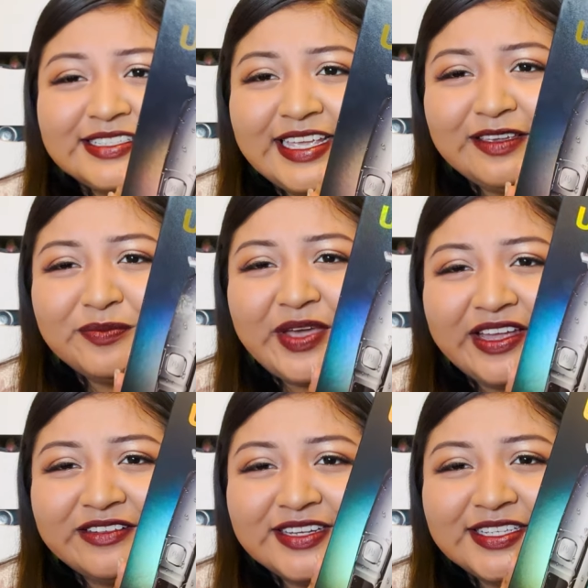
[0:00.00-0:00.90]
take
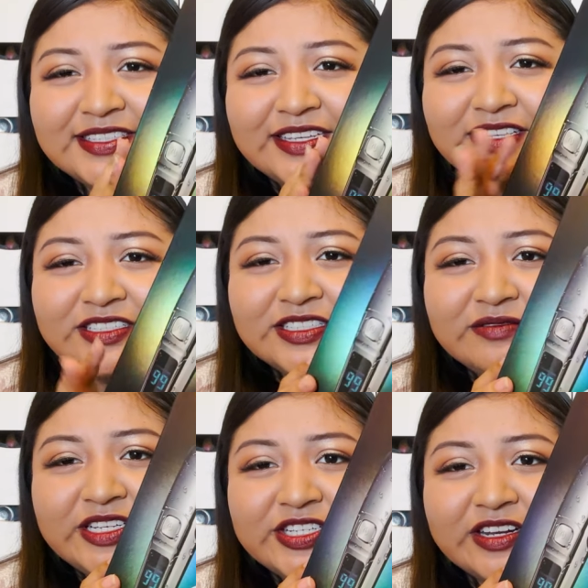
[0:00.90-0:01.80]
batteries like you
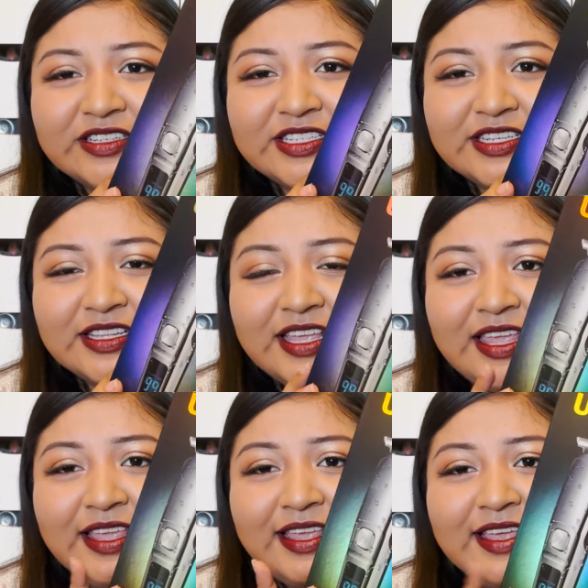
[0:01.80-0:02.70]
just recharge it
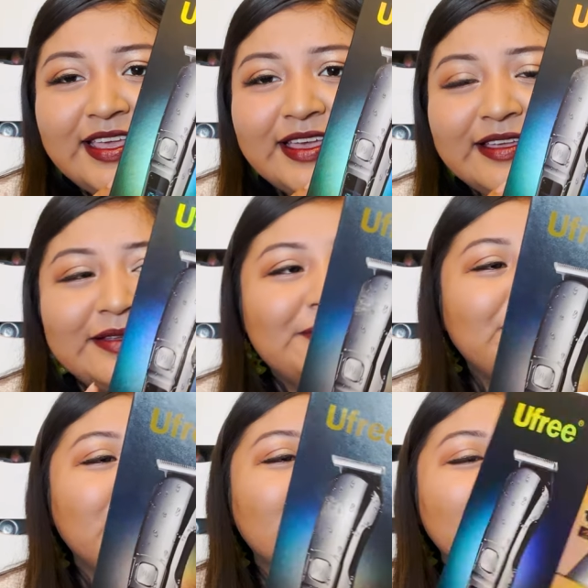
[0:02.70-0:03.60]
um,